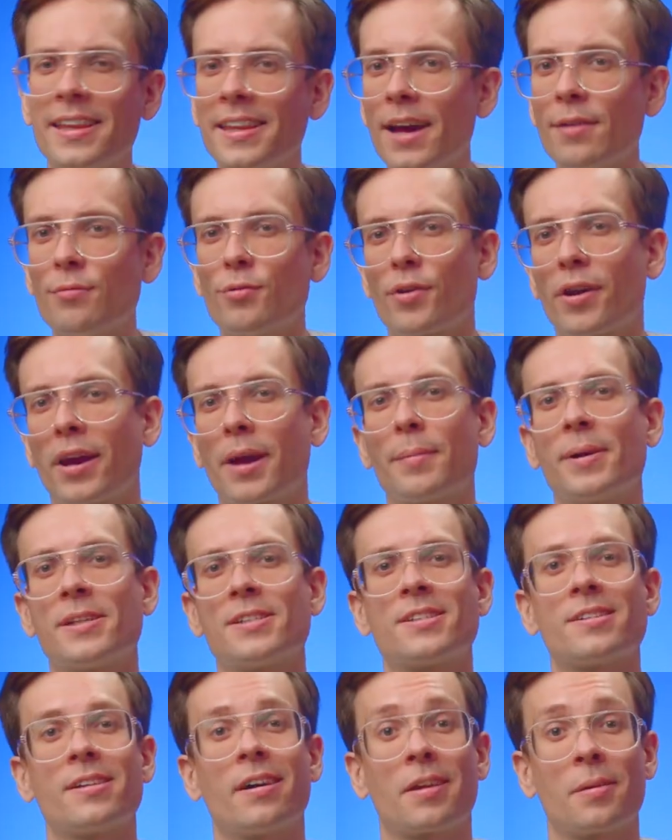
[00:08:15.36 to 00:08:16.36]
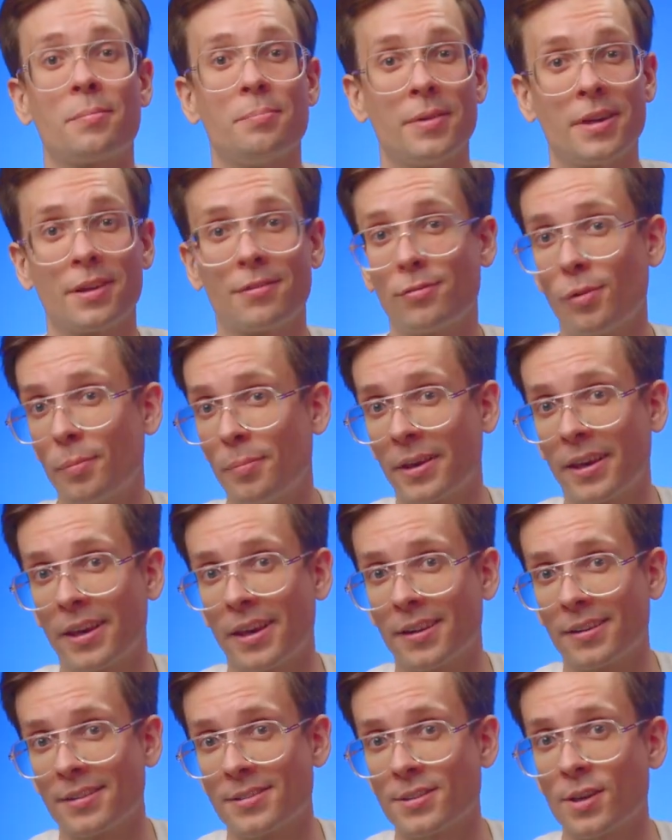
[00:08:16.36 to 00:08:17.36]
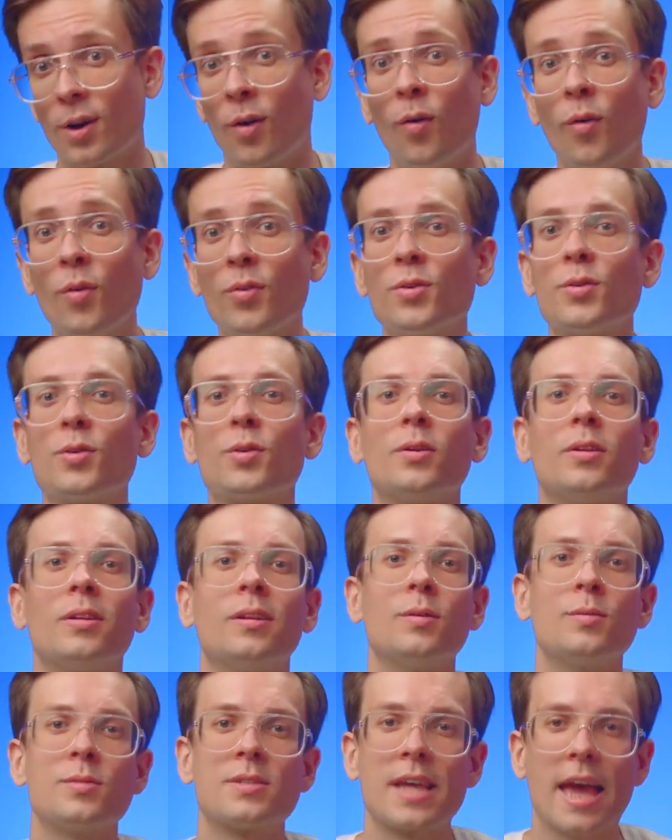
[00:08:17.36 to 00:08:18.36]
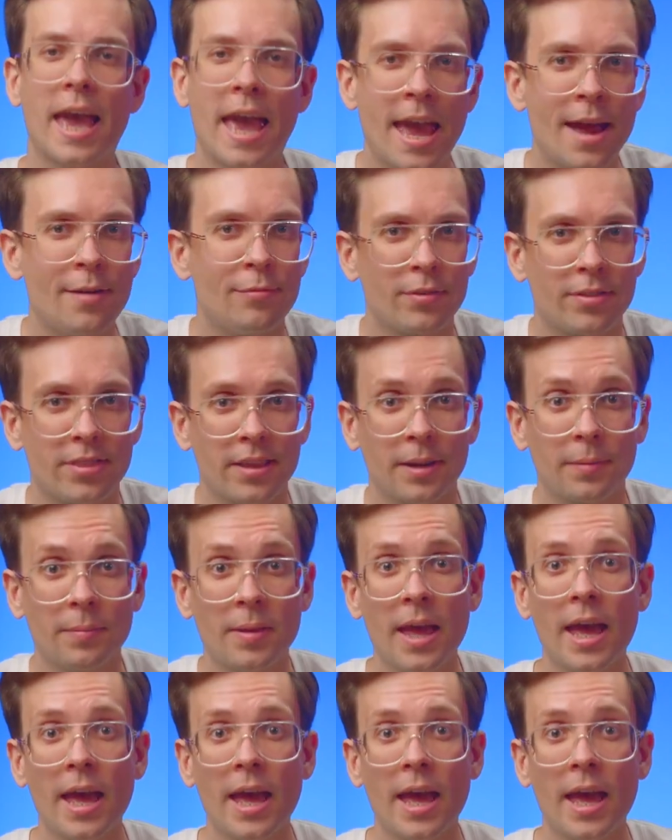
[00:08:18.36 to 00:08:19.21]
never recommend starting big for beginners, or you could lose everything.